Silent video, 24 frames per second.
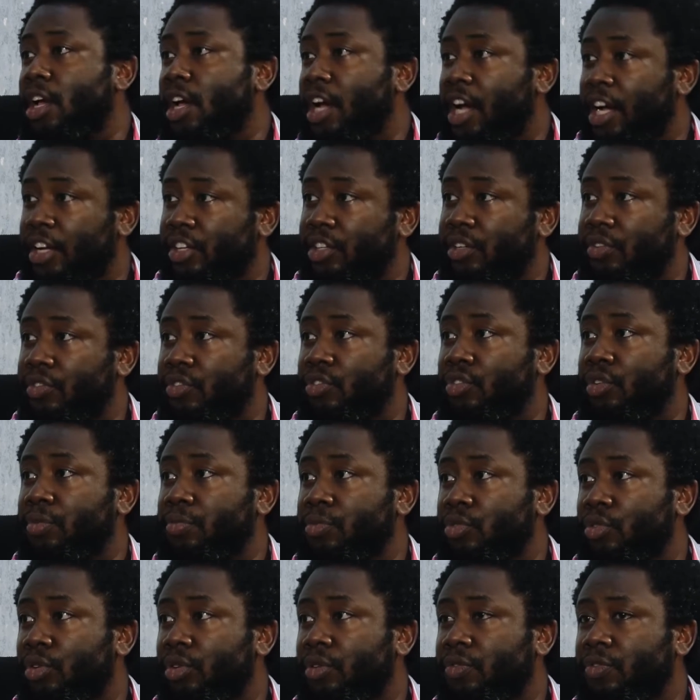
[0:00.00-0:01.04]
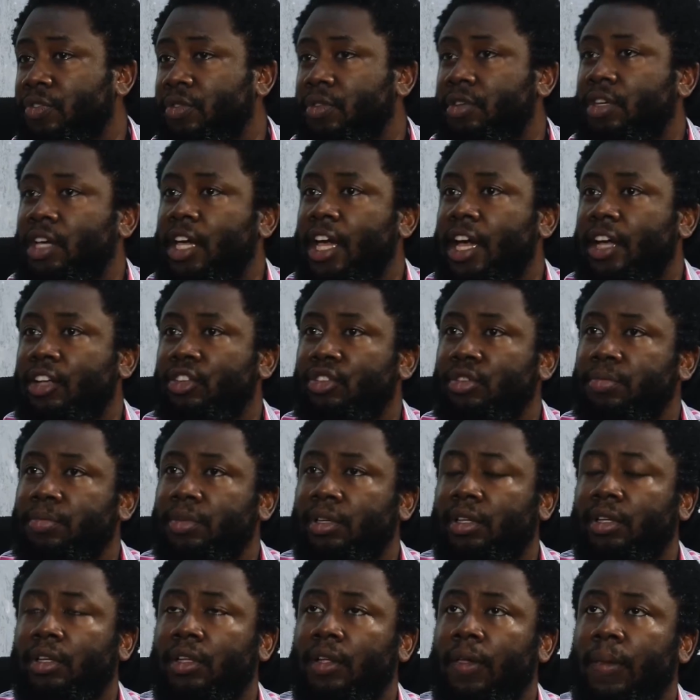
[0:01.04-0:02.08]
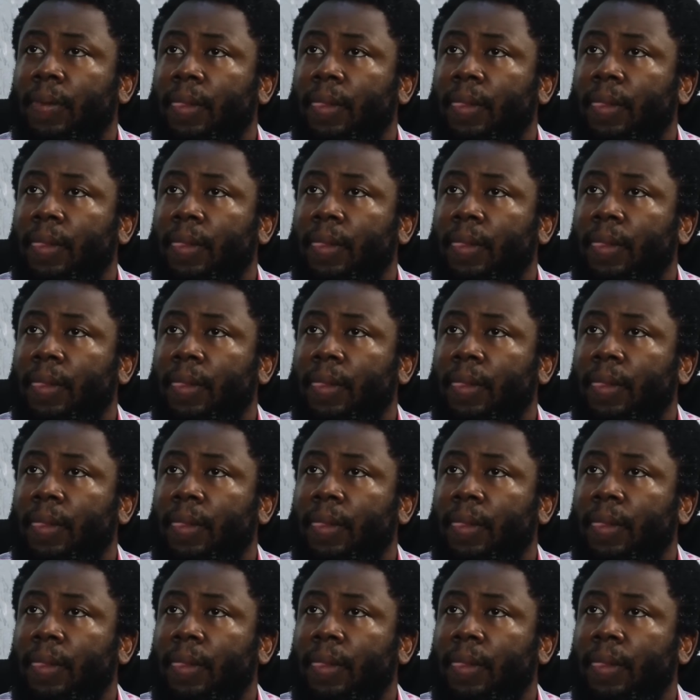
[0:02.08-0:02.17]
achieve some sort of, it has to be